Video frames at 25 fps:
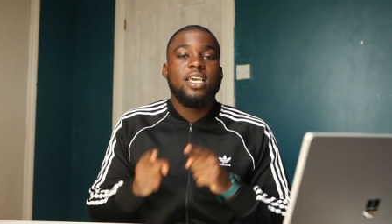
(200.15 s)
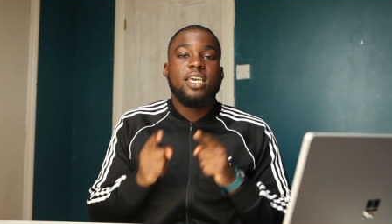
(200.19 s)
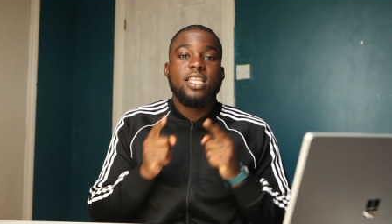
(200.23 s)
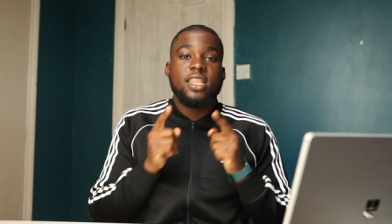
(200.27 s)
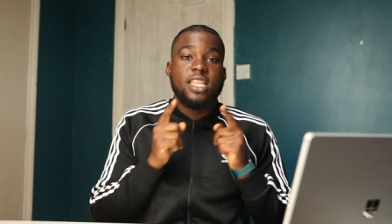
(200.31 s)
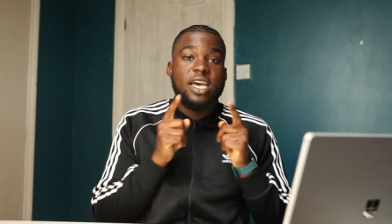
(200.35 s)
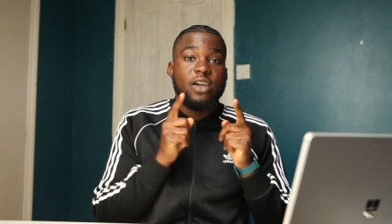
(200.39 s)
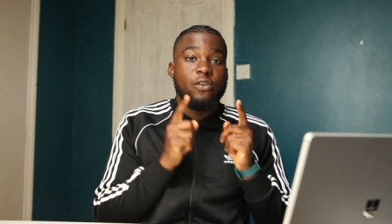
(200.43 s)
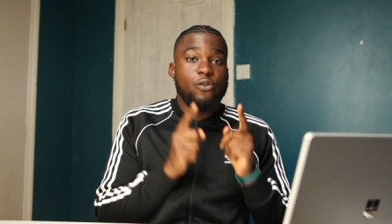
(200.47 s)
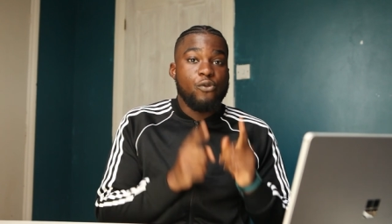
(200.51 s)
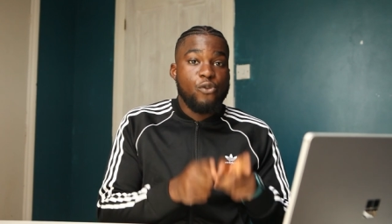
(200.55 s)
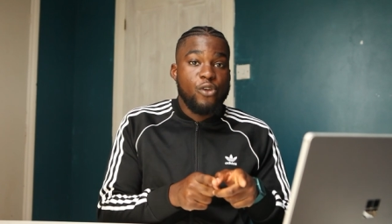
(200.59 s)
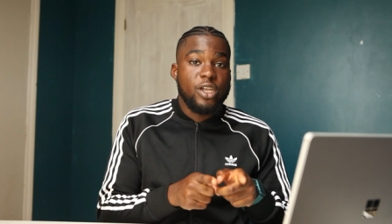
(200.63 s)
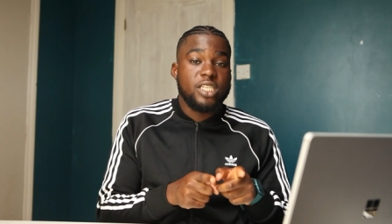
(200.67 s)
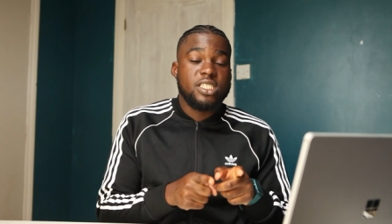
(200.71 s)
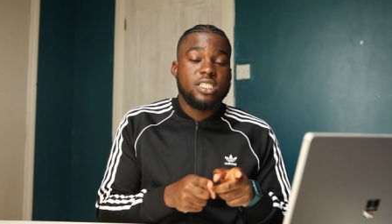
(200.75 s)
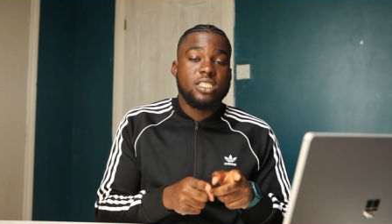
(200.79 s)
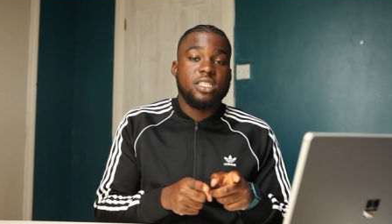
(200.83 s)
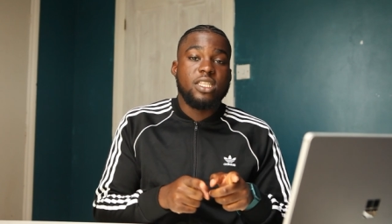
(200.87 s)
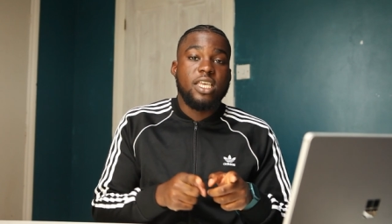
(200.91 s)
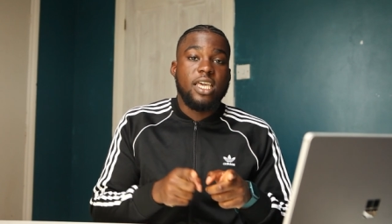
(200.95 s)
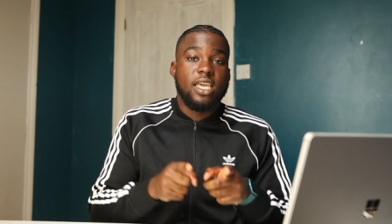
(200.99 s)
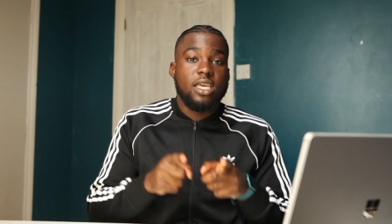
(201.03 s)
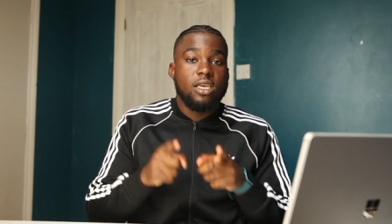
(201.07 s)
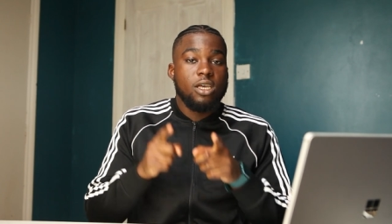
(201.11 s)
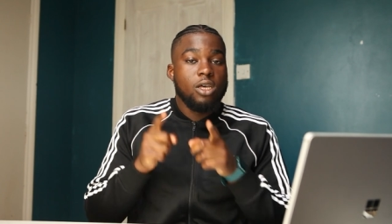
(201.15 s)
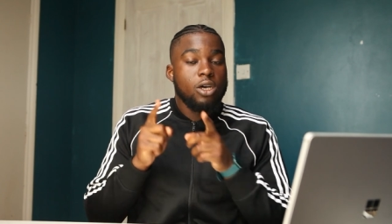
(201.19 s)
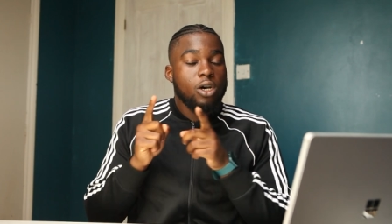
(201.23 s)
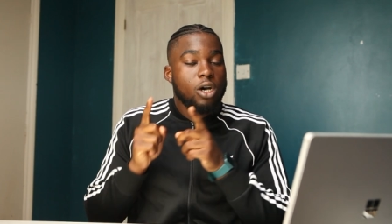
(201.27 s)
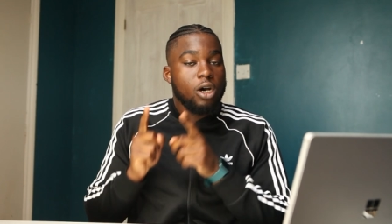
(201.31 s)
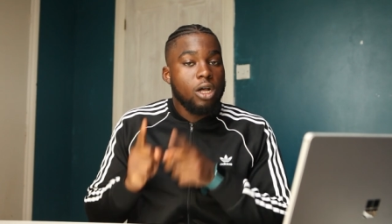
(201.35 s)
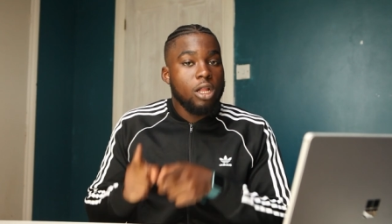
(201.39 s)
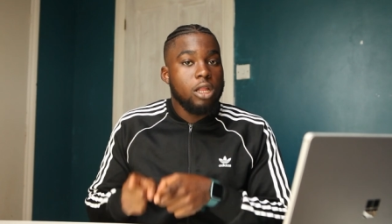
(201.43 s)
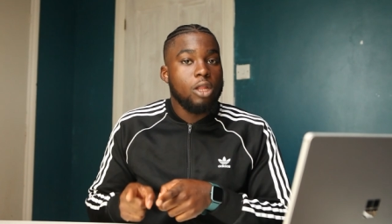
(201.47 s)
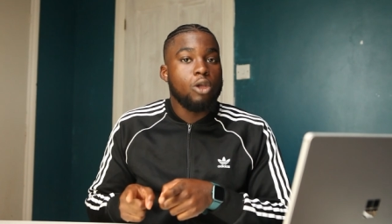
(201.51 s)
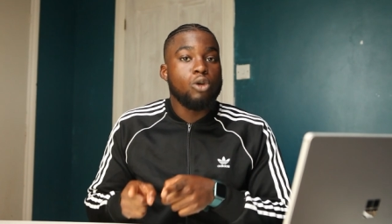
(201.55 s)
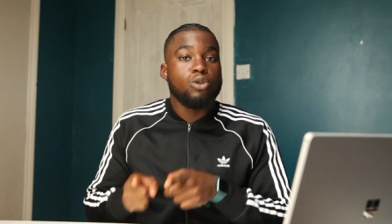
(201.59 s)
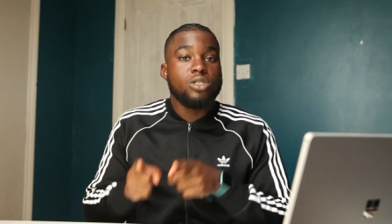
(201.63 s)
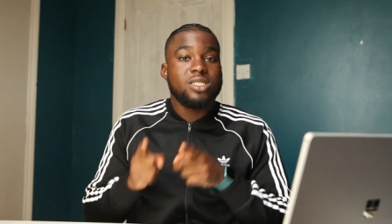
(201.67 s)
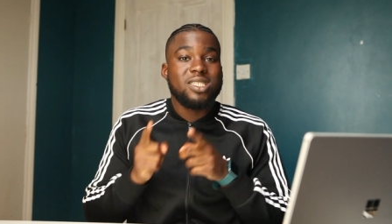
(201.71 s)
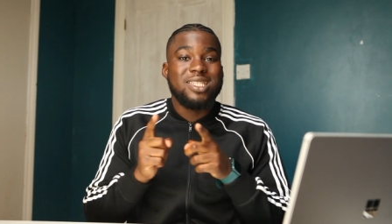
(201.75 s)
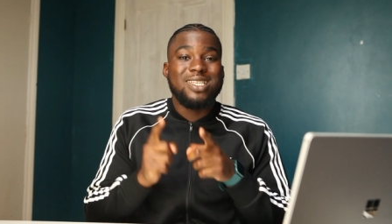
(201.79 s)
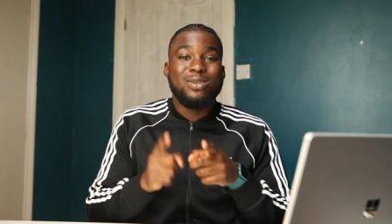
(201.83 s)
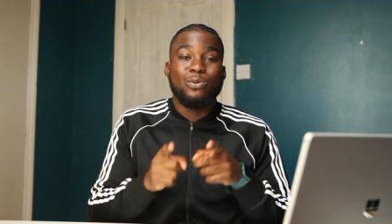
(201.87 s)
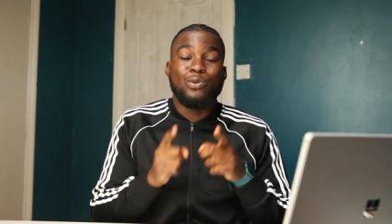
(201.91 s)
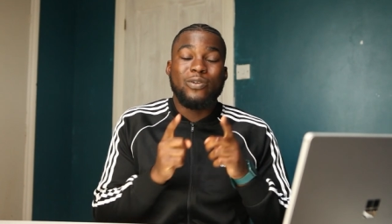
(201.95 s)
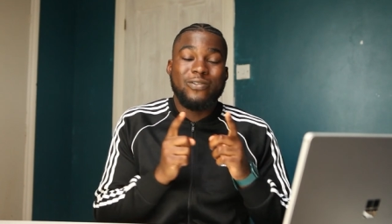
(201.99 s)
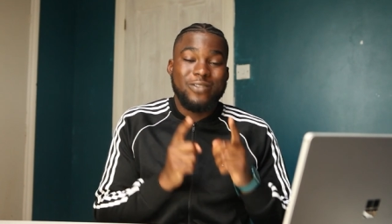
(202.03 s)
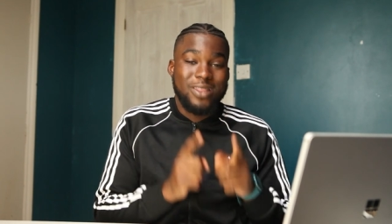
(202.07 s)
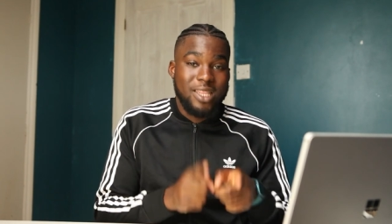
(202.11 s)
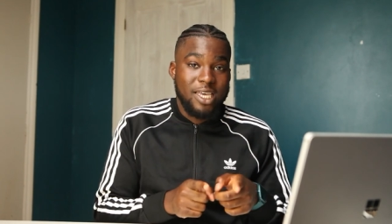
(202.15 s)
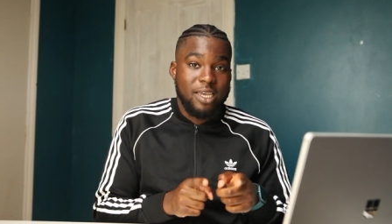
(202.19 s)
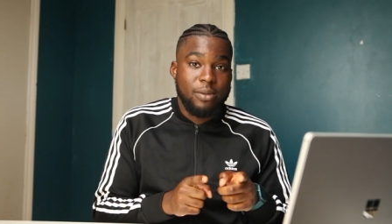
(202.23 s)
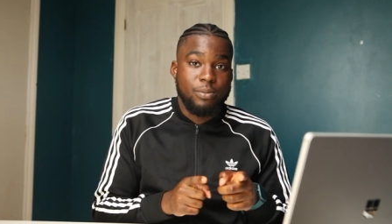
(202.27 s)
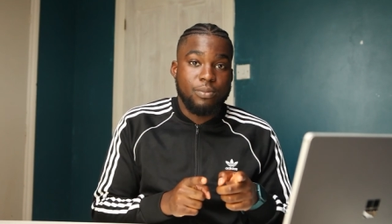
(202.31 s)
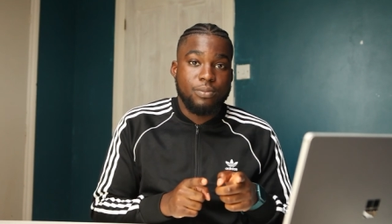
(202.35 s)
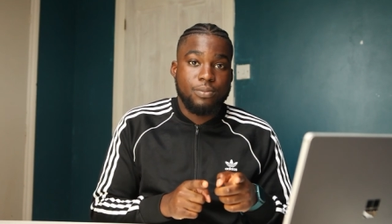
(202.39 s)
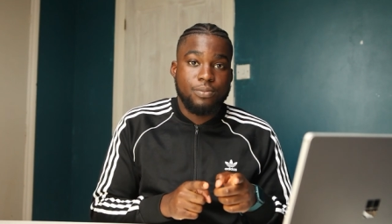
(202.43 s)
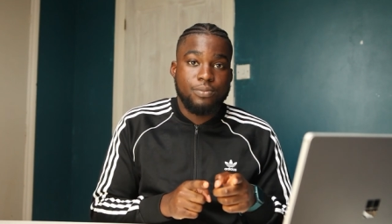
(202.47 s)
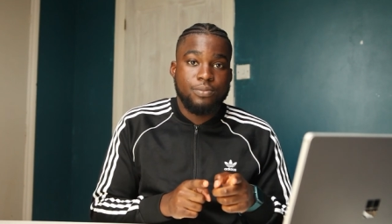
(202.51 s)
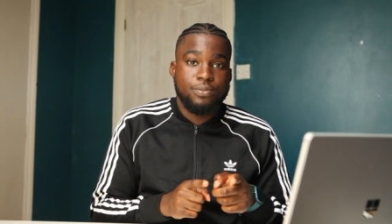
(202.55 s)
that resonate closely with them.